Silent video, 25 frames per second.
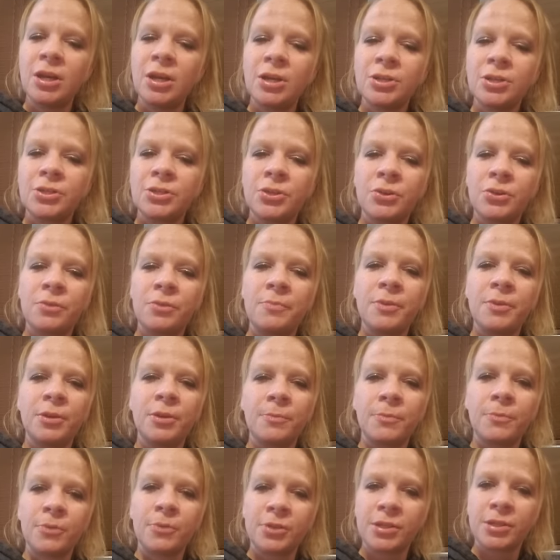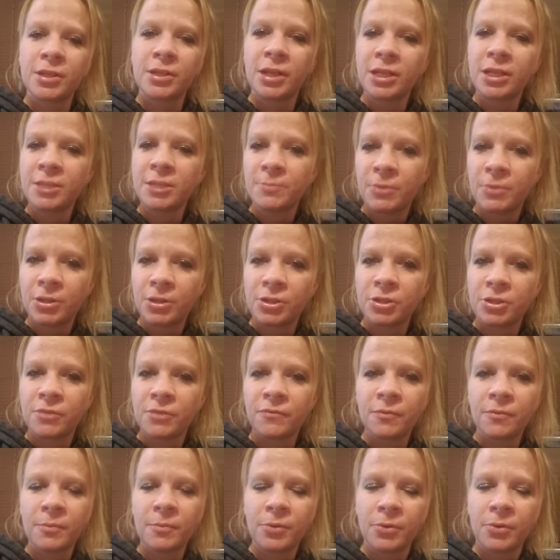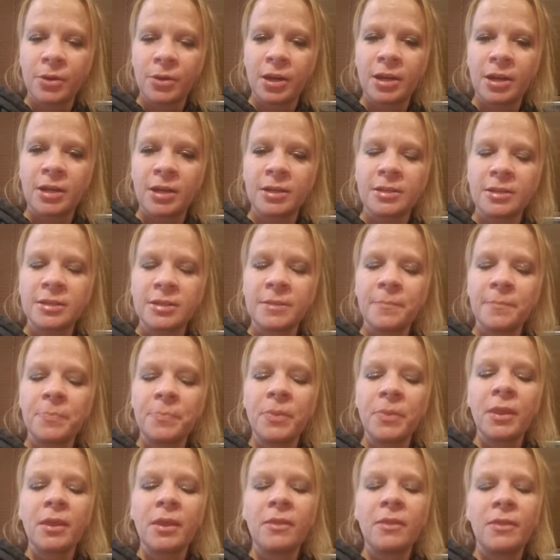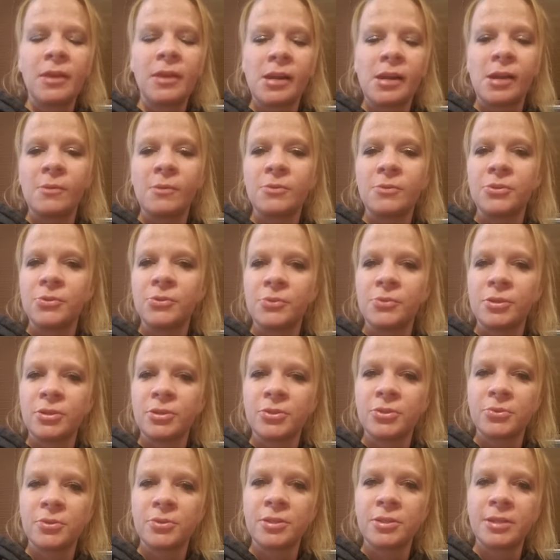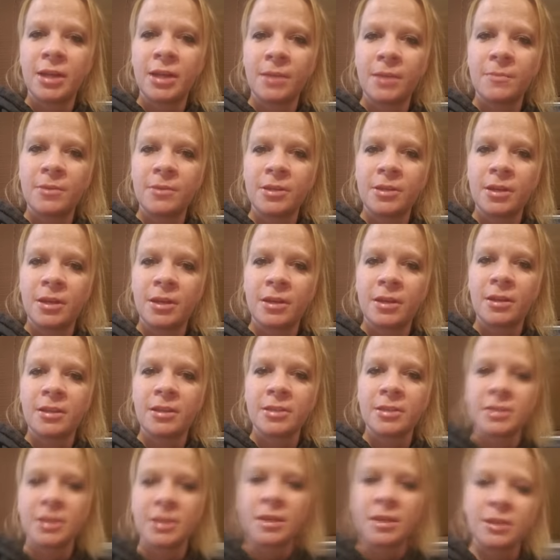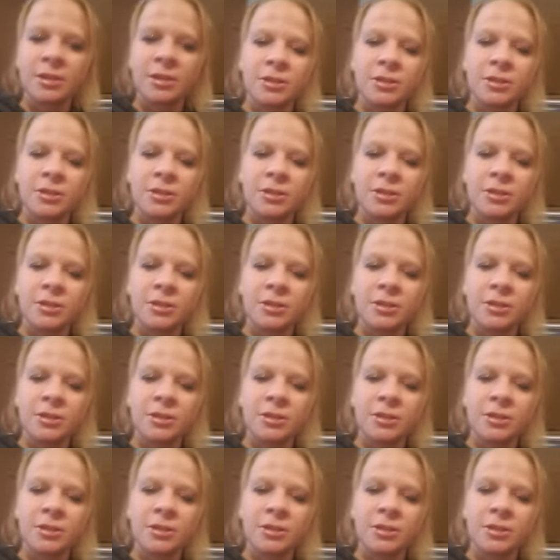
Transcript: So it'd be a personalized picture from you guys that I would do into a diamond dot and send